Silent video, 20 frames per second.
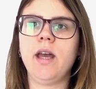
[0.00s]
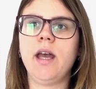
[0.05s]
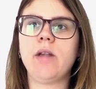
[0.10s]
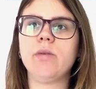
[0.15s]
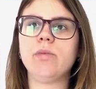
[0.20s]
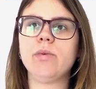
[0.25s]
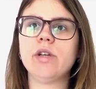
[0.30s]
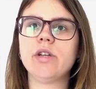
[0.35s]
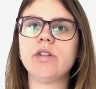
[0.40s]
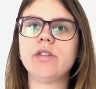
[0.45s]

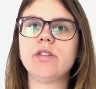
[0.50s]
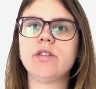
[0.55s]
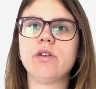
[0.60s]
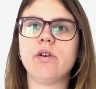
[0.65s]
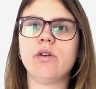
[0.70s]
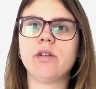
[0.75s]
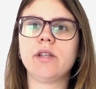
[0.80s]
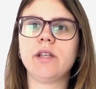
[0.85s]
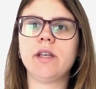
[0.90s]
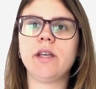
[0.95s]
And we're
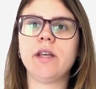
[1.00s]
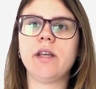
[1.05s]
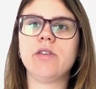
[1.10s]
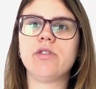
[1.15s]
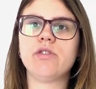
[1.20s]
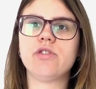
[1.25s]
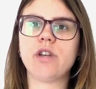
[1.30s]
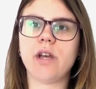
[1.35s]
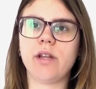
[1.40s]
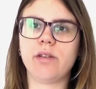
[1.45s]
talking
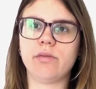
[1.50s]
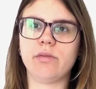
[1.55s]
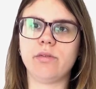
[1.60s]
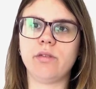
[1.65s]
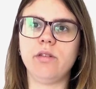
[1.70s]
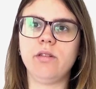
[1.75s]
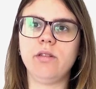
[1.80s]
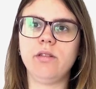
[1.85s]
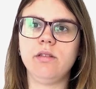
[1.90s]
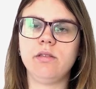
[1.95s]
in
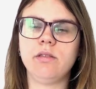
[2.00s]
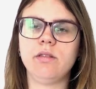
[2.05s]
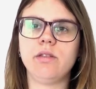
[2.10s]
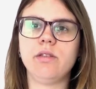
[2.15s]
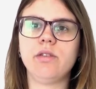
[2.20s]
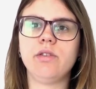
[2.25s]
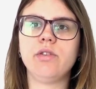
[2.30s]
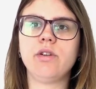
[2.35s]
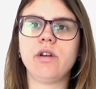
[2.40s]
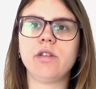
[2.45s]

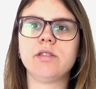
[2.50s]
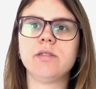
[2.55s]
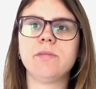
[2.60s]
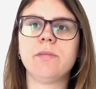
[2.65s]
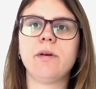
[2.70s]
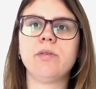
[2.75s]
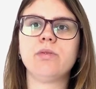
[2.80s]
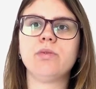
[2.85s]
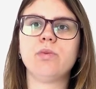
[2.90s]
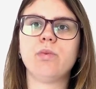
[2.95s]
general, not
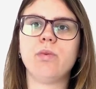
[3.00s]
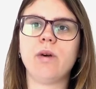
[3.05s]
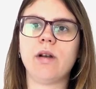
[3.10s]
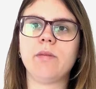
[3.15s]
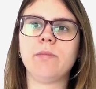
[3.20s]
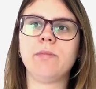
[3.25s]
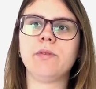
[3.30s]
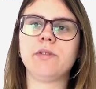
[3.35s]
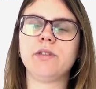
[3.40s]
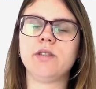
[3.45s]
about
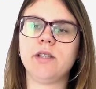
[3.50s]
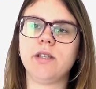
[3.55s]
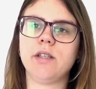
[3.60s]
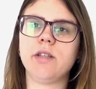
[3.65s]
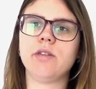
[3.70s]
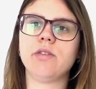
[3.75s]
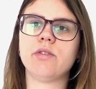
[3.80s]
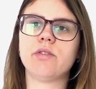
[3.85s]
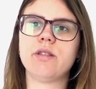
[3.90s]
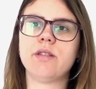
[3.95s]
one
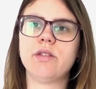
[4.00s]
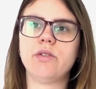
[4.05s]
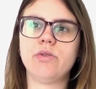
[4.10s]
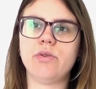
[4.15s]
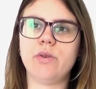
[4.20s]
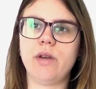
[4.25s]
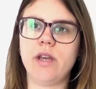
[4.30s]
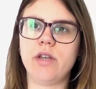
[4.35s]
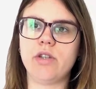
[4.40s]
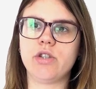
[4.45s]
particular
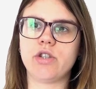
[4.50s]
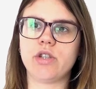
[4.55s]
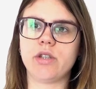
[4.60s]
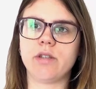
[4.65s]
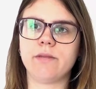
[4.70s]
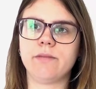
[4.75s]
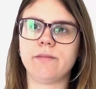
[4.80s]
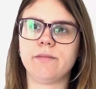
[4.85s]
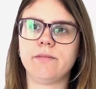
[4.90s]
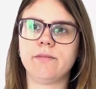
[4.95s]

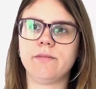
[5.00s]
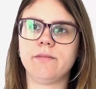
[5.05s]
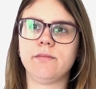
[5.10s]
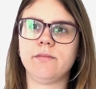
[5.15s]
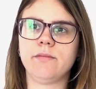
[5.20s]
situation.